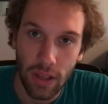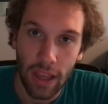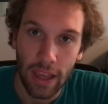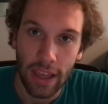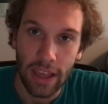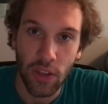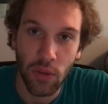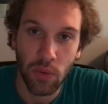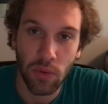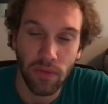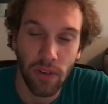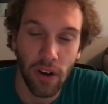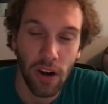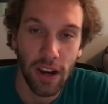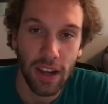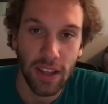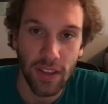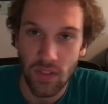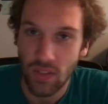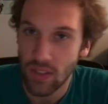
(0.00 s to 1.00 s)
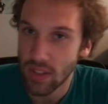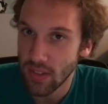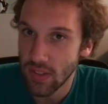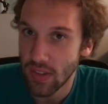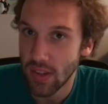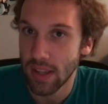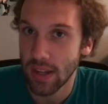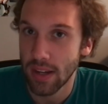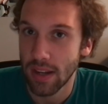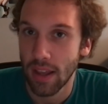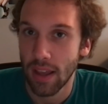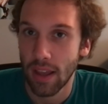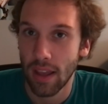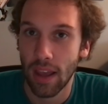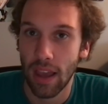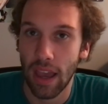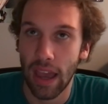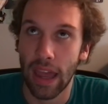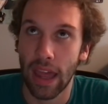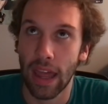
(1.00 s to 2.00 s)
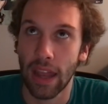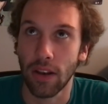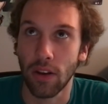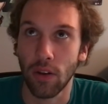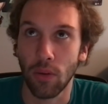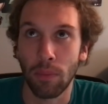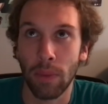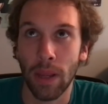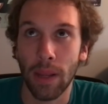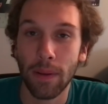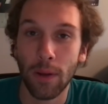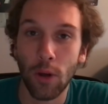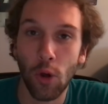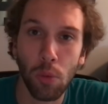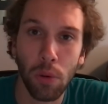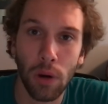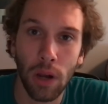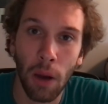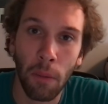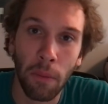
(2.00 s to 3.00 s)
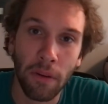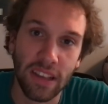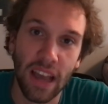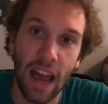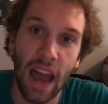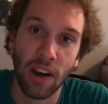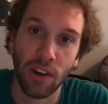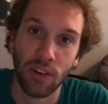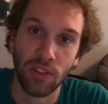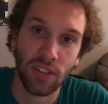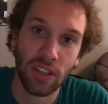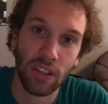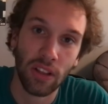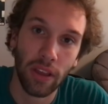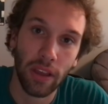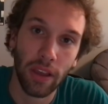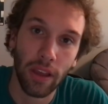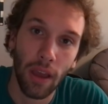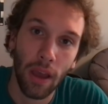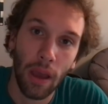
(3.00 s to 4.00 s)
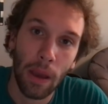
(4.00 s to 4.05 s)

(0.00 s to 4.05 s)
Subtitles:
He's been very consistent, and maybe Cooper Kupp has a higher ceiling,